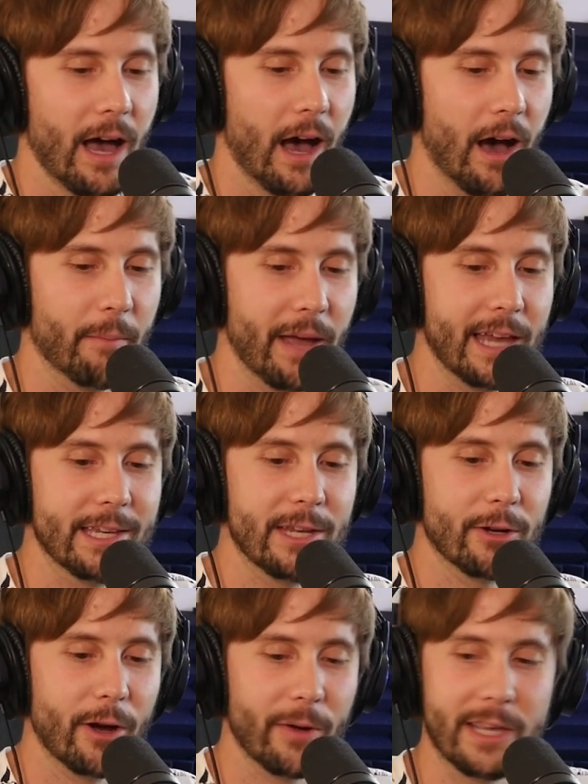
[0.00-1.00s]
Um, and
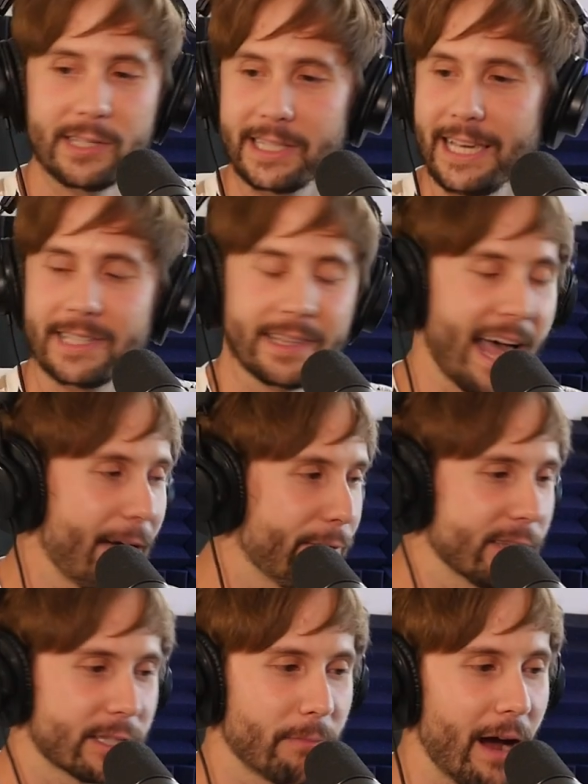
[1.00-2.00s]
you know he's he's
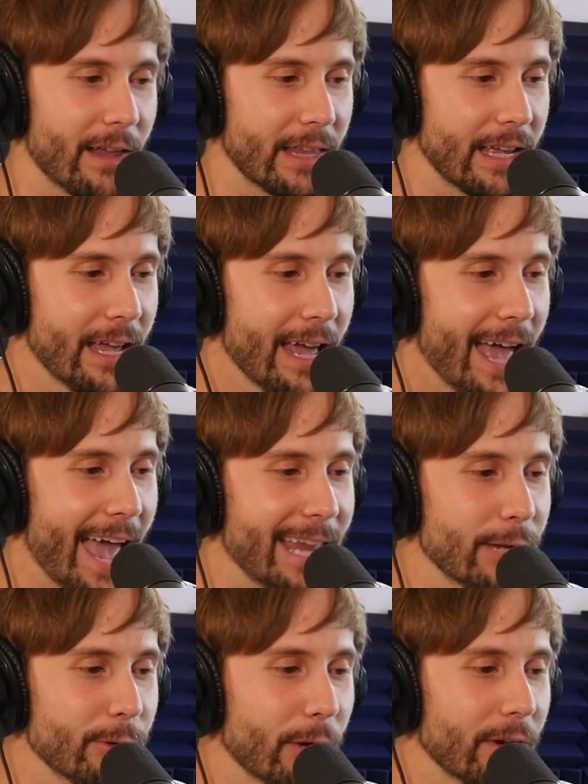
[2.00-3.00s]
laughing, smiling,
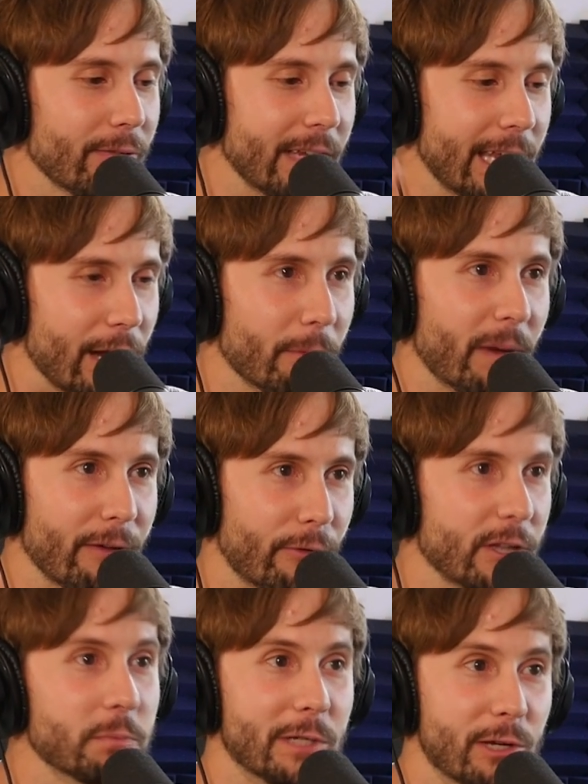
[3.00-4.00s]
and you don't even hear my
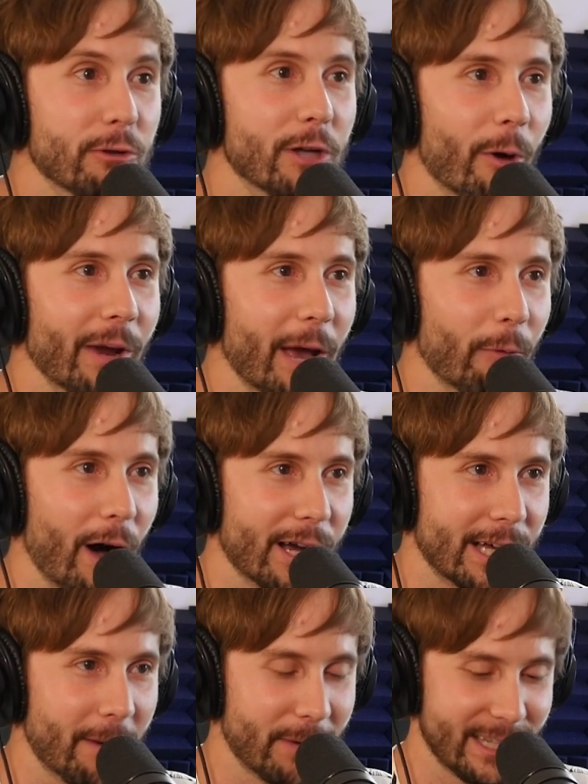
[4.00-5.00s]
voice, but you know when I
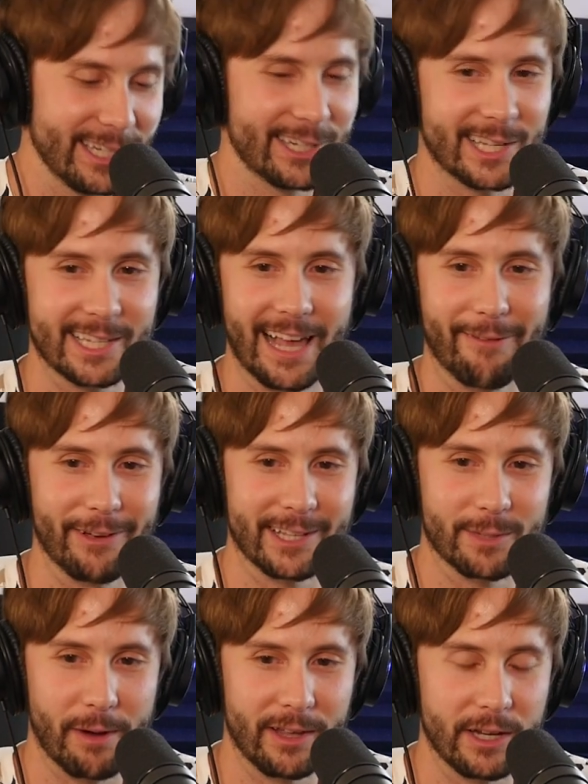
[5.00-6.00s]
walk up because he's just laughing
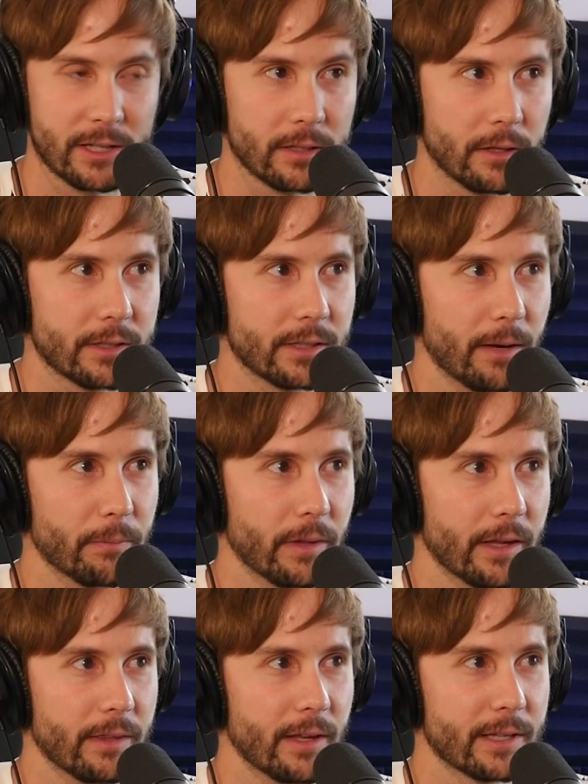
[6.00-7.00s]
and smiling, just looks up
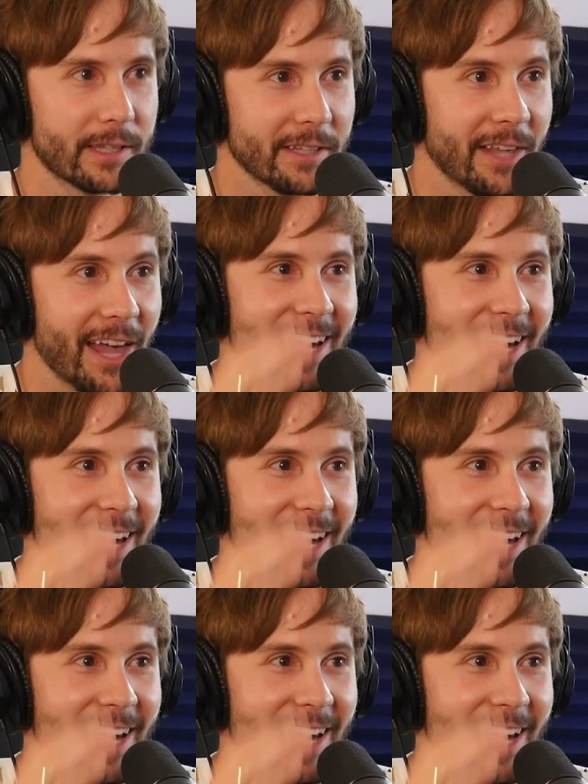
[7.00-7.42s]
like this.